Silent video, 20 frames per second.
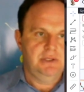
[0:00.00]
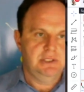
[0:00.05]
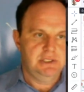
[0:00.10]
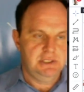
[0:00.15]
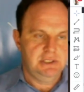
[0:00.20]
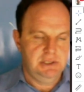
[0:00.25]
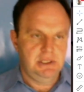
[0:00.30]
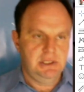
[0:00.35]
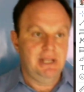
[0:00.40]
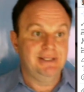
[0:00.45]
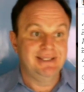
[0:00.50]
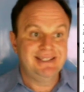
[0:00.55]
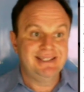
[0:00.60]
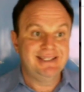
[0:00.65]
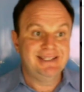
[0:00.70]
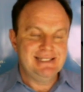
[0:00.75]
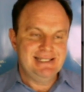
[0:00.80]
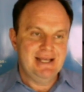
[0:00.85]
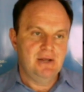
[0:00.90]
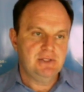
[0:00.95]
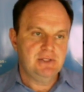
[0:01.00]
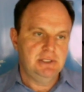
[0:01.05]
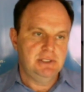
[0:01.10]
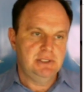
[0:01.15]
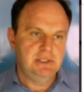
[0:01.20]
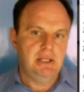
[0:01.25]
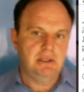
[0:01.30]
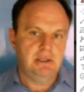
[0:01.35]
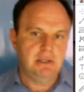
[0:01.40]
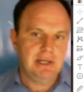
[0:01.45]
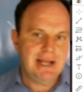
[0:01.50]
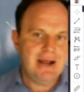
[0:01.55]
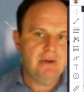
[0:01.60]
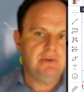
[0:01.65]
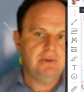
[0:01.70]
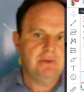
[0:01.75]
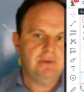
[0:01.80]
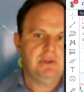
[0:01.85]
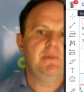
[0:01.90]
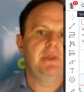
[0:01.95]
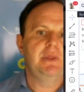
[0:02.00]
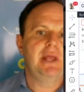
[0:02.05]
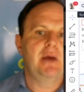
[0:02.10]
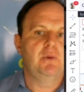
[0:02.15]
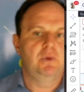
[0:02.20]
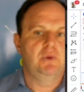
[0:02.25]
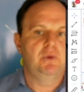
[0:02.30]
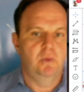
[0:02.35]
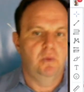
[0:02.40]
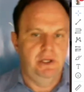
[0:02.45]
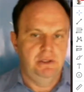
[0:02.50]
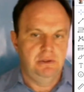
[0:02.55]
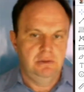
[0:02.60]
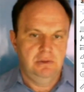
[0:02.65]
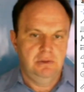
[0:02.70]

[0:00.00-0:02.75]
$10,000 account, I mean, I would wait.